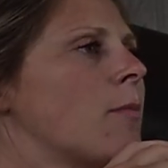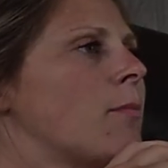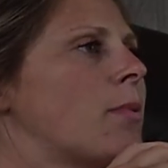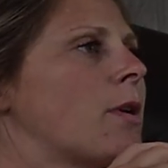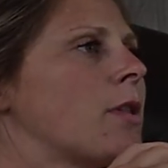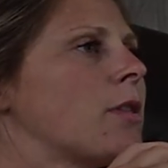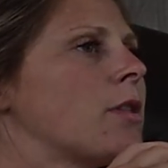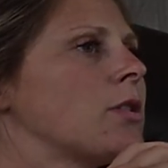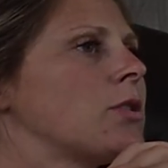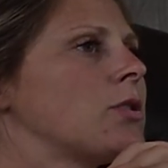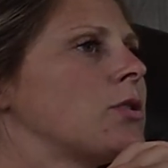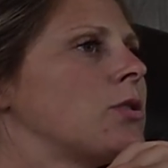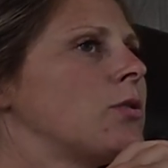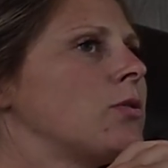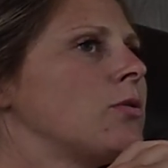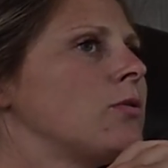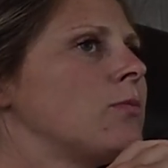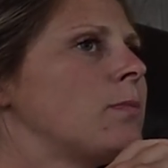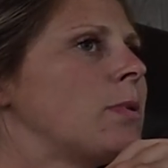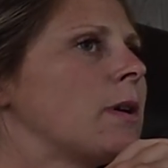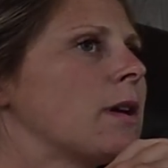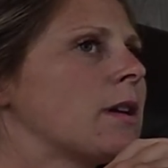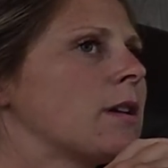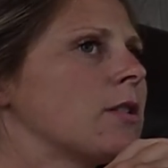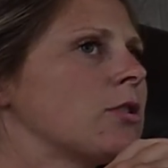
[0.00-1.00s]
But the two
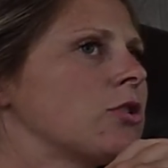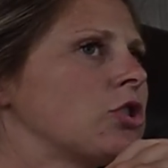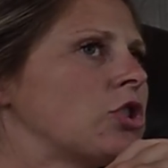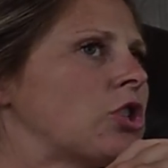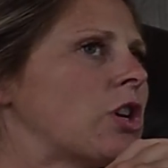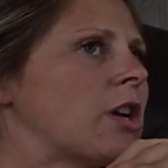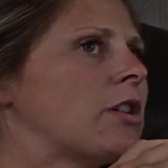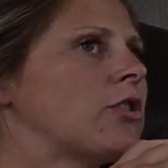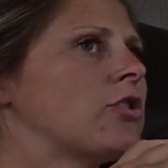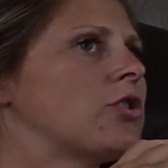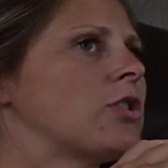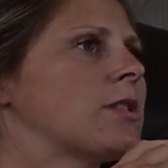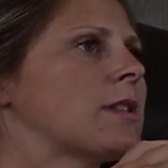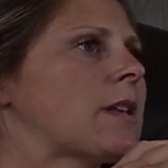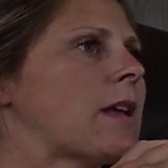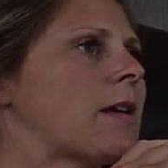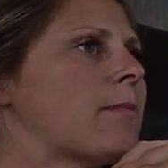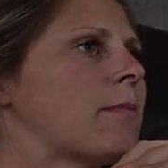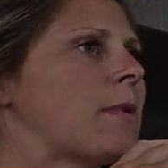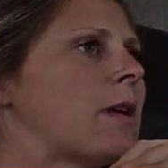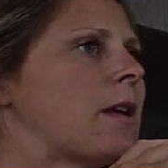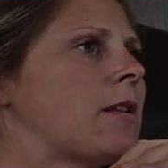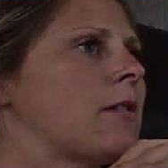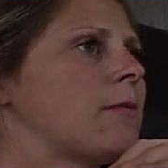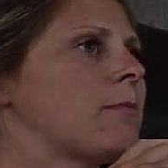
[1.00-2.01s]
biggest changes I
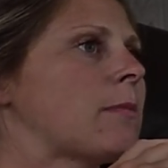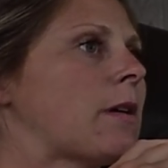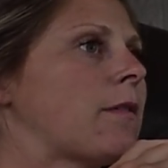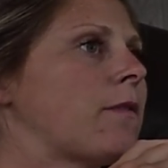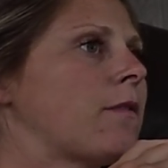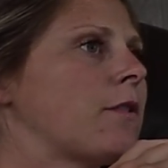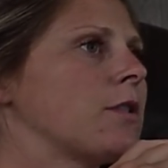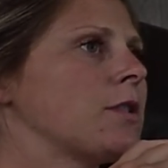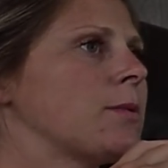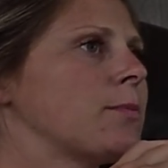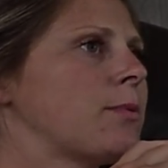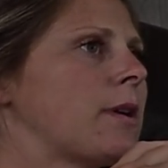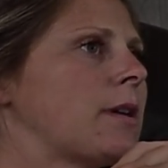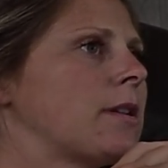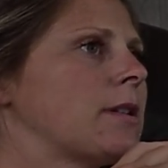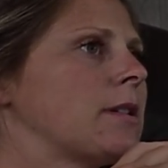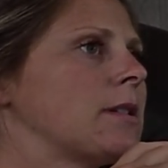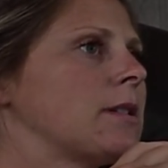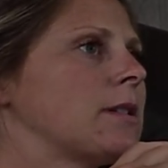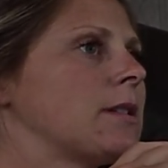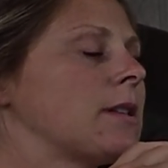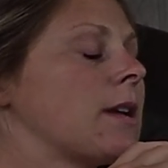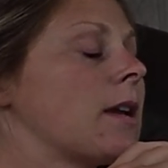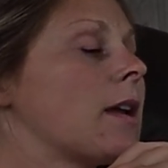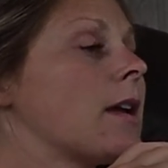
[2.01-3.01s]
made in my first
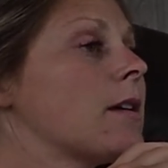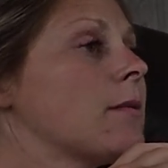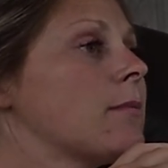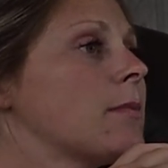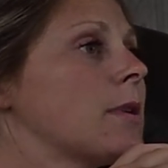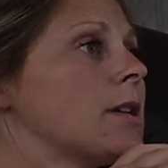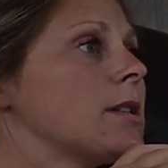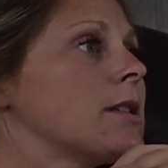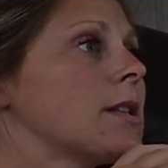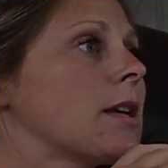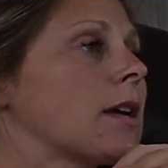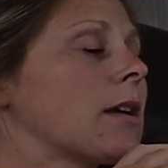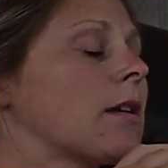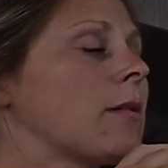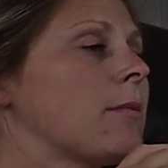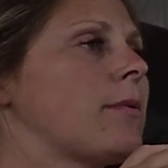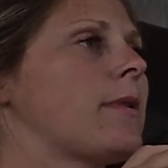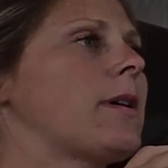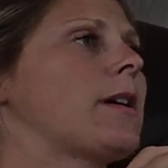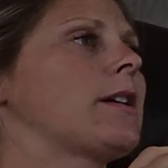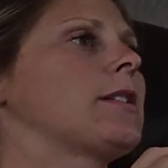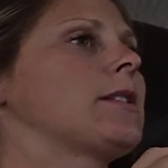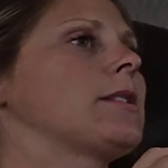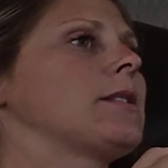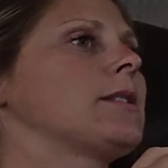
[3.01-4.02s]
pregnancy and my second
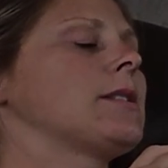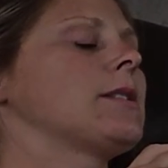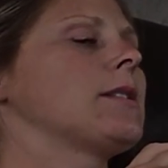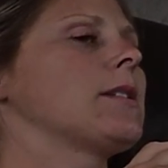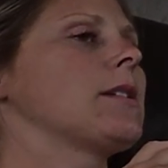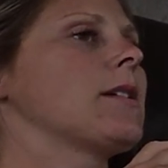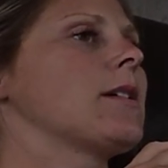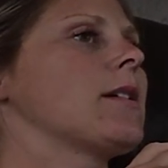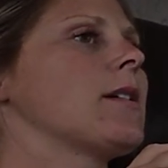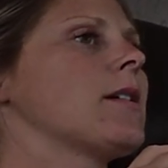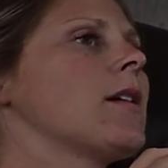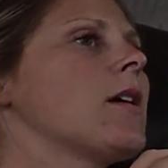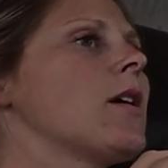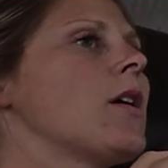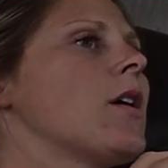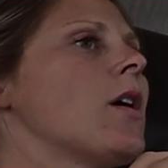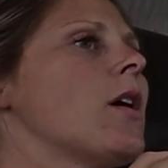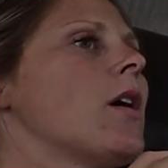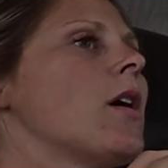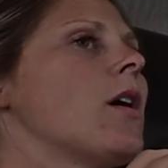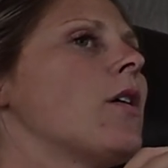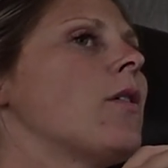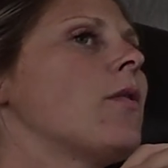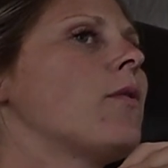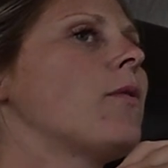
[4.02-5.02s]
pregnancy
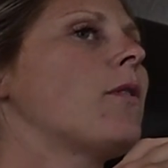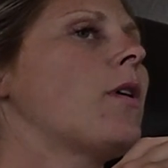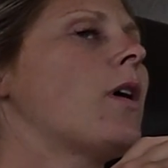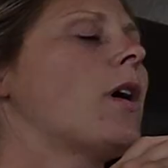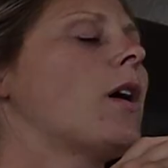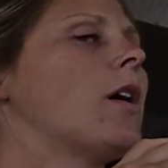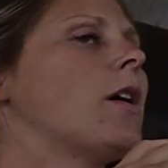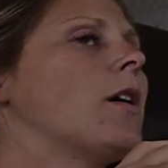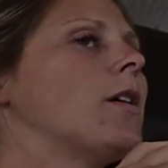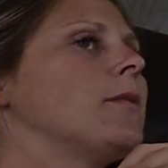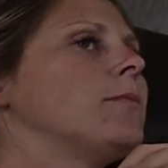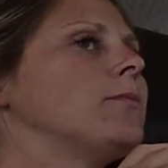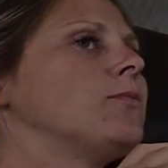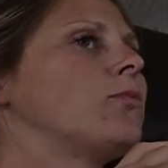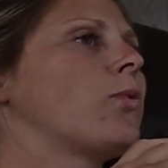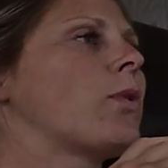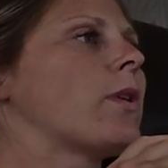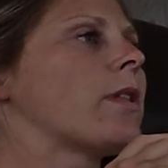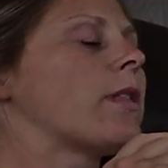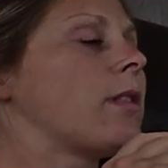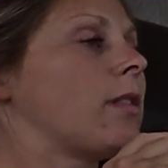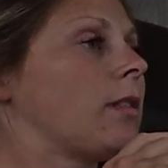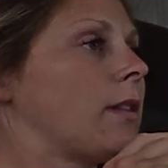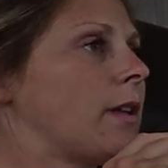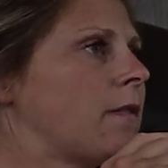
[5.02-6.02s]

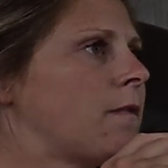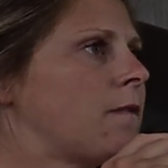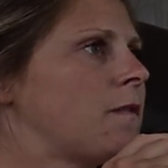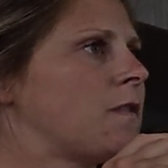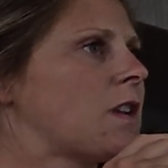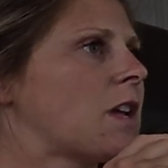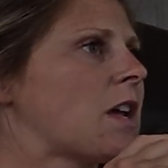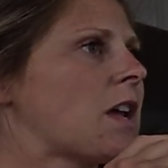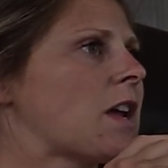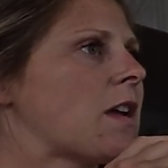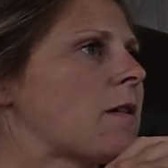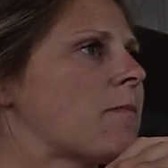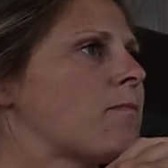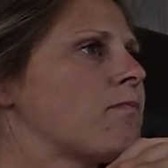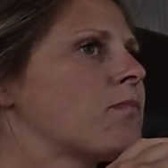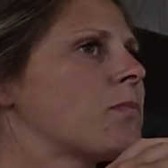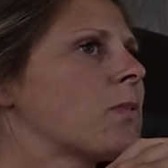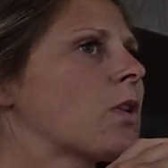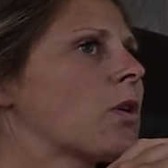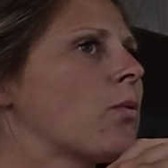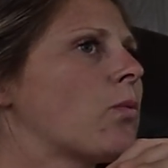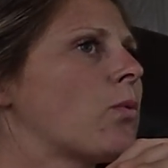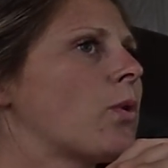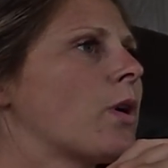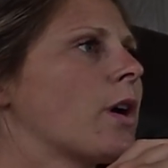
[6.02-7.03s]
with lifting
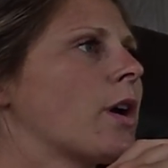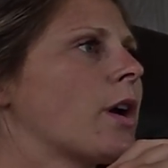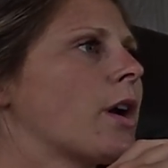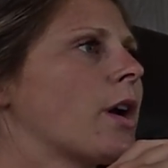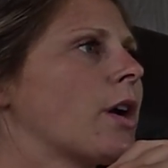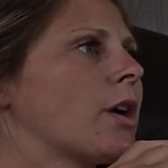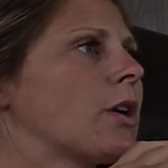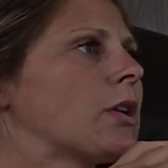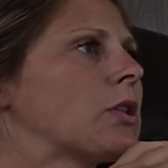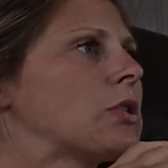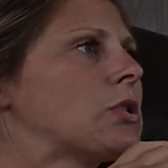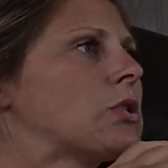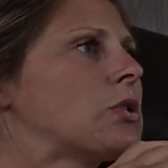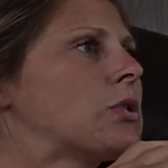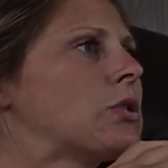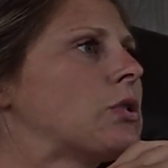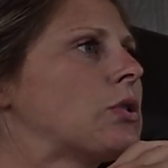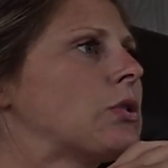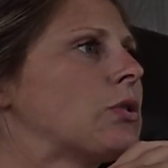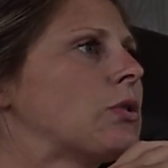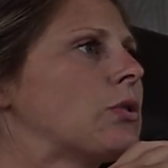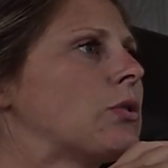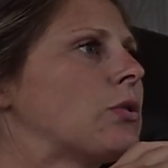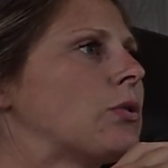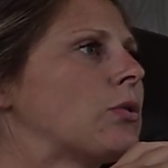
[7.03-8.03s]
were
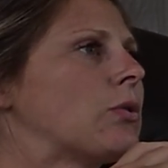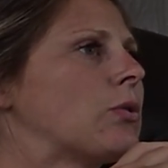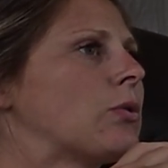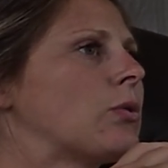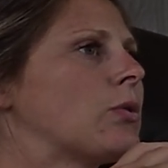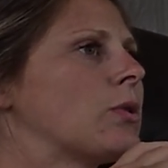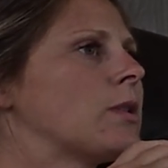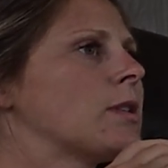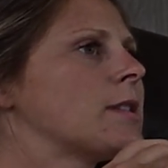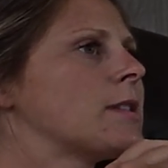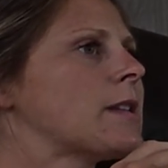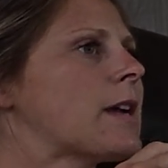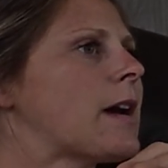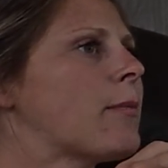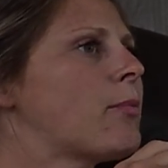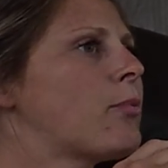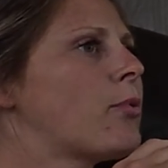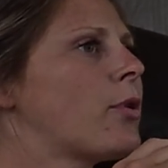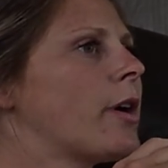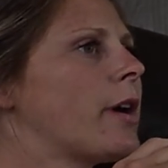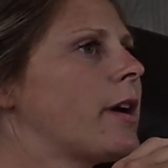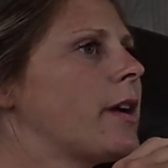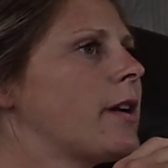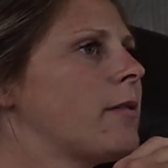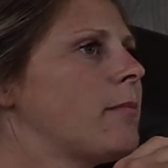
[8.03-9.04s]
to stop
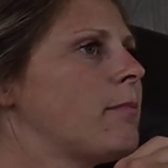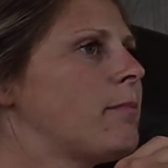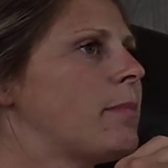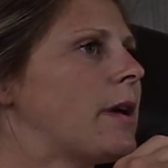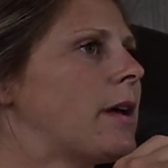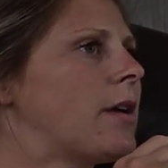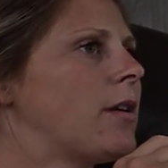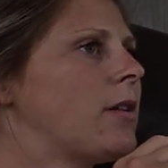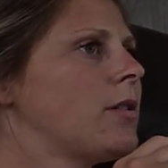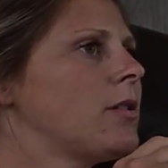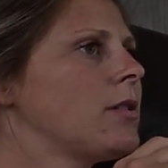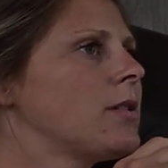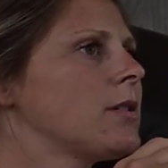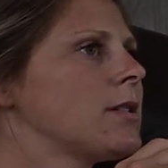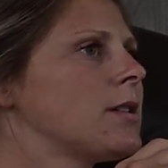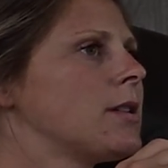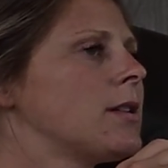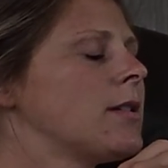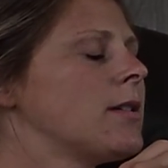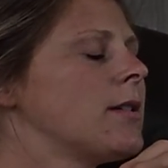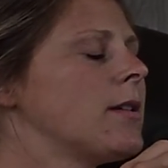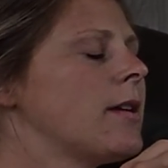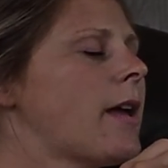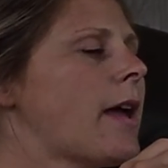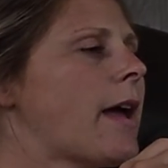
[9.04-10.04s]
wearing a
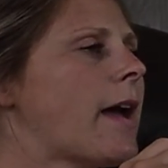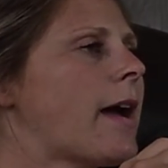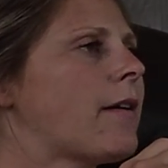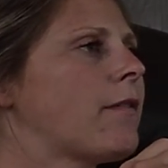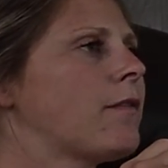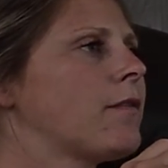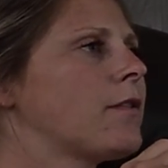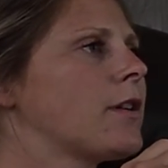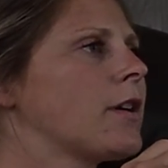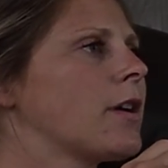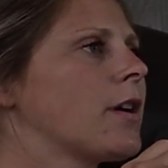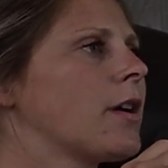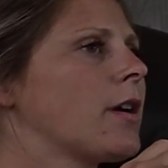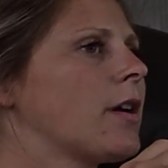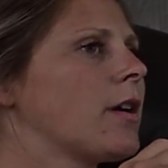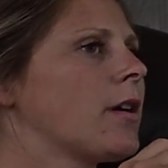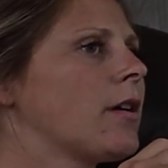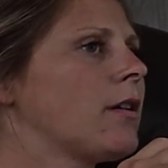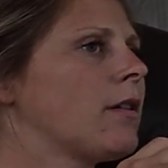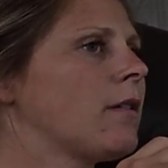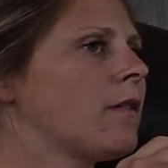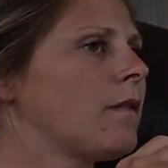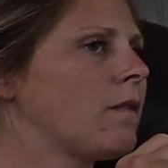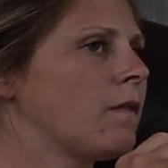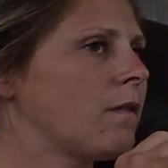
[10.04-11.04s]
belt
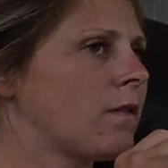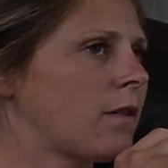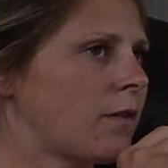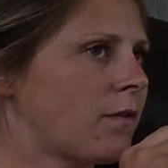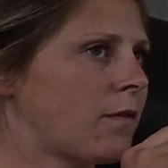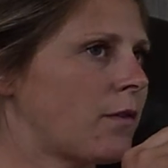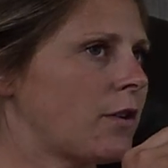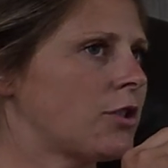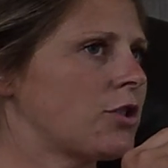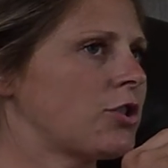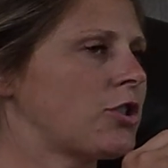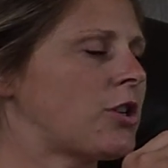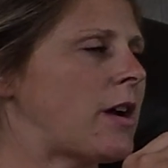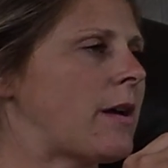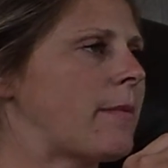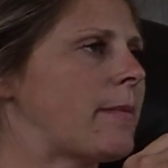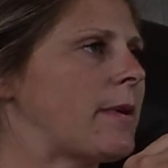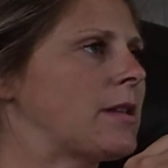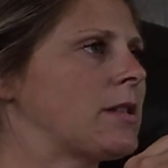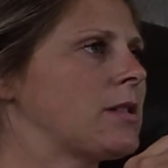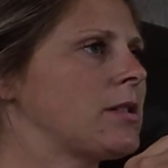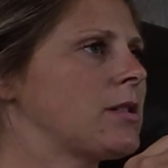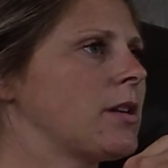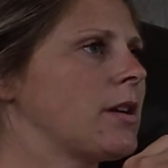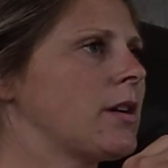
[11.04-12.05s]
after the first
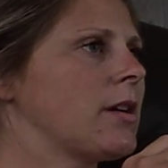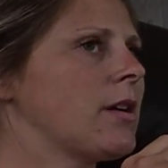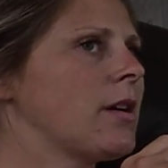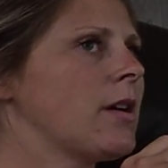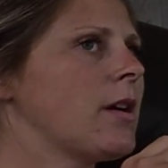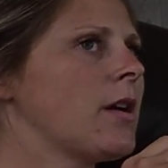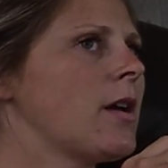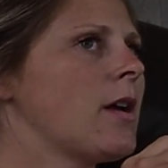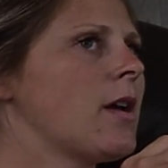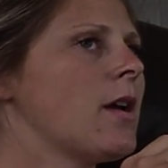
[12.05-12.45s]
trimester.